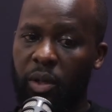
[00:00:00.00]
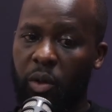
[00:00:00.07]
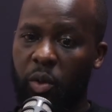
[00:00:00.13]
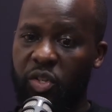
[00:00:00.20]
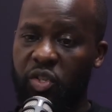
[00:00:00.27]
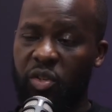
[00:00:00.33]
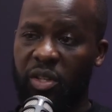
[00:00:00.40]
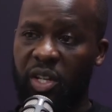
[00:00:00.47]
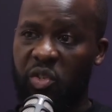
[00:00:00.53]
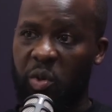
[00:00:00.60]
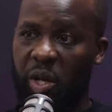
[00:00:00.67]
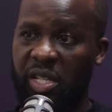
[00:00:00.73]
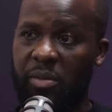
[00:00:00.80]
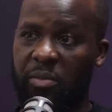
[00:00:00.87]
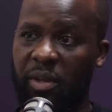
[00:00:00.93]
question that you
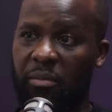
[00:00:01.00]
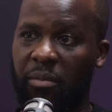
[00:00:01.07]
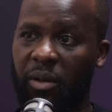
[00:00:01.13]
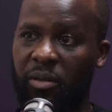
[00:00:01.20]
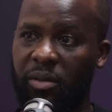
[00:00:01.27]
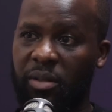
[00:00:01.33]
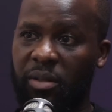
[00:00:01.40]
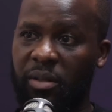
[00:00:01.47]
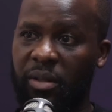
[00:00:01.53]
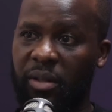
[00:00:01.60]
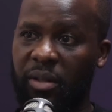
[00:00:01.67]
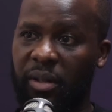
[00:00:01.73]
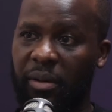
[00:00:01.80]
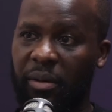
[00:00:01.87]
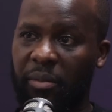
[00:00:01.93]
asked me about
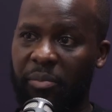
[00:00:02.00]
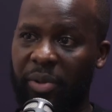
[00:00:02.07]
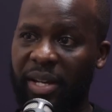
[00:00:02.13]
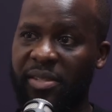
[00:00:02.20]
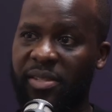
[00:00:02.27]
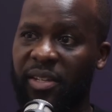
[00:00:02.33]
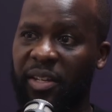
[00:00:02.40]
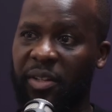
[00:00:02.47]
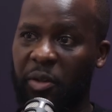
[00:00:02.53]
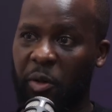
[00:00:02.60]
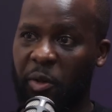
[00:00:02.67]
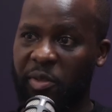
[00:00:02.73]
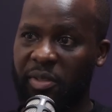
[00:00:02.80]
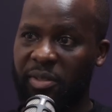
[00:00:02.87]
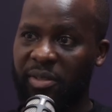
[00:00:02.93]
pricing and
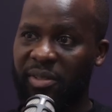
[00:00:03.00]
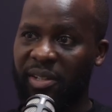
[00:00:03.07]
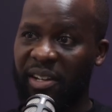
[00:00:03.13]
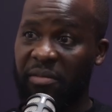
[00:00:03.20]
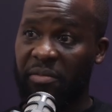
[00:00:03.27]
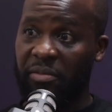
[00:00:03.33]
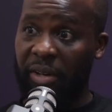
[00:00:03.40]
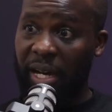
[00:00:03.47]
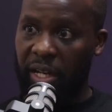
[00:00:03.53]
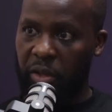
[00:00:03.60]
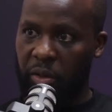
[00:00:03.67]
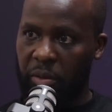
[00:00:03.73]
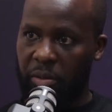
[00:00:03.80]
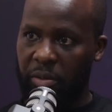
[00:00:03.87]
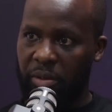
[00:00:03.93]
cost and
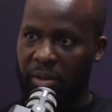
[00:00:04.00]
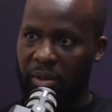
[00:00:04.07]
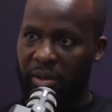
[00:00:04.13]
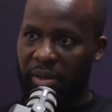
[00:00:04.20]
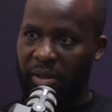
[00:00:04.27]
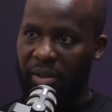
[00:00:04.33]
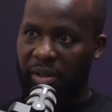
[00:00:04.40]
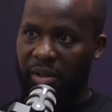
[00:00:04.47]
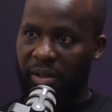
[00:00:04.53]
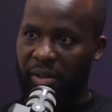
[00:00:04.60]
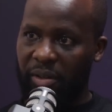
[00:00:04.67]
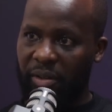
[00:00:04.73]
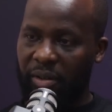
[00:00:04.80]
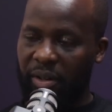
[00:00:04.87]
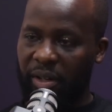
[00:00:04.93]
value.
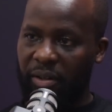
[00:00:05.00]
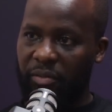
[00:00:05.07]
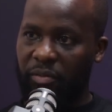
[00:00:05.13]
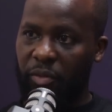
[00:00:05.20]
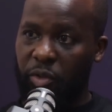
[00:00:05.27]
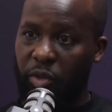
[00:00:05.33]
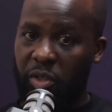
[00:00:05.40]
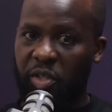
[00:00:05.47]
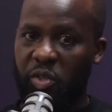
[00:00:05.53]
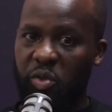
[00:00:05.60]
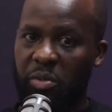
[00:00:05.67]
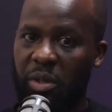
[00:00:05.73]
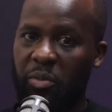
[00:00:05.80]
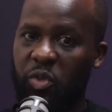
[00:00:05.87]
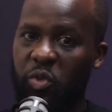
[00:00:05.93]
All right. For doctors
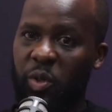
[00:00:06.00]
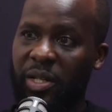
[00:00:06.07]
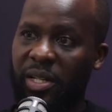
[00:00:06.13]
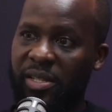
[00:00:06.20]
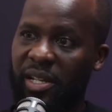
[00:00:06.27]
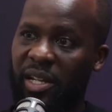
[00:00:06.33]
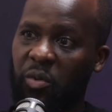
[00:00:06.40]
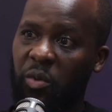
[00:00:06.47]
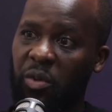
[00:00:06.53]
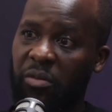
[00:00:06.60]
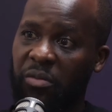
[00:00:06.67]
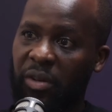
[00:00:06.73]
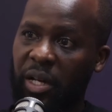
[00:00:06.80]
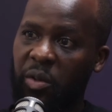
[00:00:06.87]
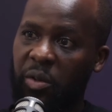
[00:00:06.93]
to be able to understand what
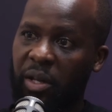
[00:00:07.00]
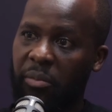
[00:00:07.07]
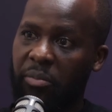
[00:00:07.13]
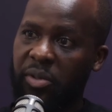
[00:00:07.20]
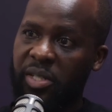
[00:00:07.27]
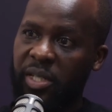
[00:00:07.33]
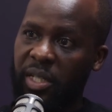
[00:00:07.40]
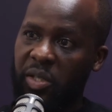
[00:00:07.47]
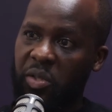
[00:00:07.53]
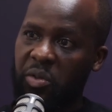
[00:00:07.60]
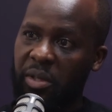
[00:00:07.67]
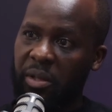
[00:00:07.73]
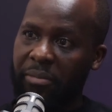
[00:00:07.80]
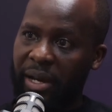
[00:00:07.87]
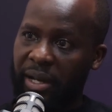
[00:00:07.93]
value they're putting
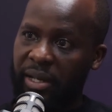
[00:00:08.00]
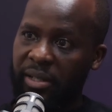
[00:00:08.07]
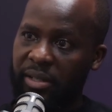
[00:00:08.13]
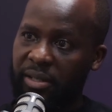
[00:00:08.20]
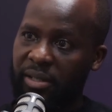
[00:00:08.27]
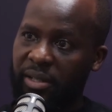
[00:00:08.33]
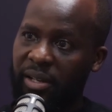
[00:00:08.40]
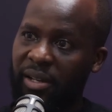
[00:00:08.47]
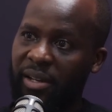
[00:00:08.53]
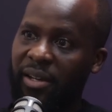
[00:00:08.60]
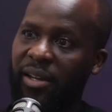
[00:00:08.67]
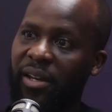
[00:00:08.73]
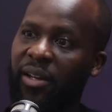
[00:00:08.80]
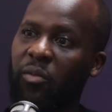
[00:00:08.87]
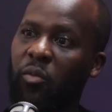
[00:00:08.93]
into the market
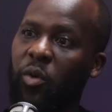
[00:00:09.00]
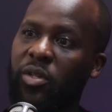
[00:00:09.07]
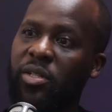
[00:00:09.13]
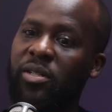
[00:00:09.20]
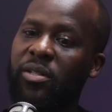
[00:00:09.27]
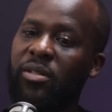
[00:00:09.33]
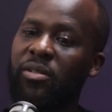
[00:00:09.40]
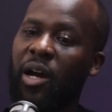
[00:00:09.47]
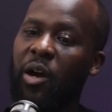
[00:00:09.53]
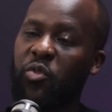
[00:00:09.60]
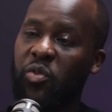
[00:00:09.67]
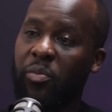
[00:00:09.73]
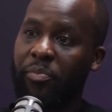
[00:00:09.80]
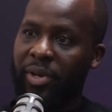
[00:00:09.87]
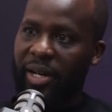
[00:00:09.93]
and how
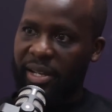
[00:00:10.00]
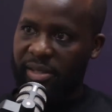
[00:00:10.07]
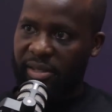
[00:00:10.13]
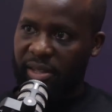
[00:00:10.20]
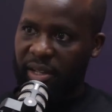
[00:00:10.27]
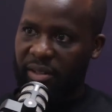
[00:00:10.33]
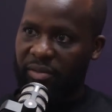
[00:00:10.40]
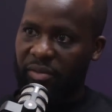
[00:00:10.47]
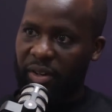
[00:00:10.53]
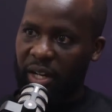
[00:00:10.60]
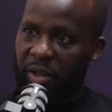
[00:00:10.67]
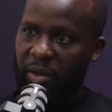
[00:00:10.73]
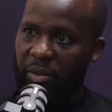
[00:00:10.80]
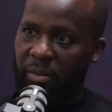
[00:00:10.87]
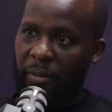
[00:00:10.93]
to price that
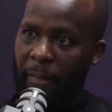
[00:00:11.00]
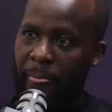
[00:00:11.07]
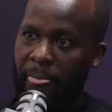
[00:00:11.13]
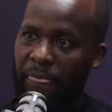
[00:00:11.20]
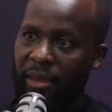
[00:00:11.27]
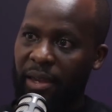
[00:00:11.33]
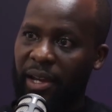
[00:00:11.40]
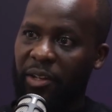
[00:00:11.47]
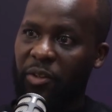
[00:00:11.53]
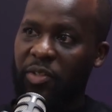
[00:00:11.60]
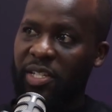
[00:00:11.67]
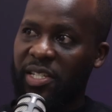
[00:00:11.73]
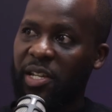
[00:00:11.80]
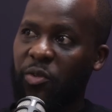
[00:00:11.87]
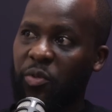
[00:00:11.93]
value. And not
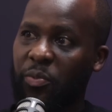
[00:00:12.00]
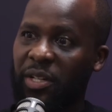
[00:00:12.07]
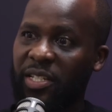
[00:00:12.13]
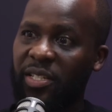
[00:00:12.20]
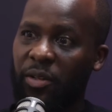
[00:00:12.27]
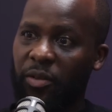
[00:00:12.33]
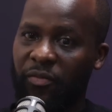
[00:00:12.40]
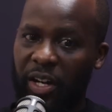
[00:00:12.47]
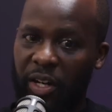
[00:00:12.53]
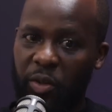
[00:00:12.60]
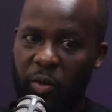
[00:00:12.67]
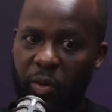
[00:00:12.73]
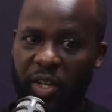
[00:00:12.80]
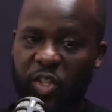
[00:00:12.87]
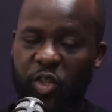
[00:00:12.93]
just how to price the
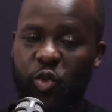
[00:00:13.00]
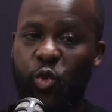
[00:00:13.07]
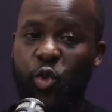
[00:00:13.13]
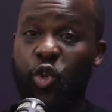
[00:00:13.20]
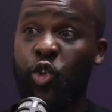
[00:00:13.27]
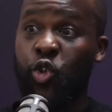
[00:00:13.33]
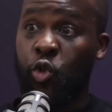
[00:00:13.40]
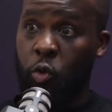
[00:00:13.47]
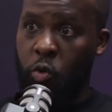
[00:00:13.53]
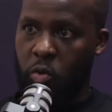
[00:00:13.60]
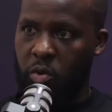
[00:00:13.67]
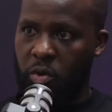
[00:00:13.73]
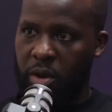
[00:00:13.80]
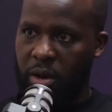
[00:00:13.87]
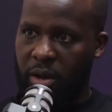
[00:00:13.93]
value, is to
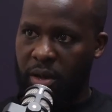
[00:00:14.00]
show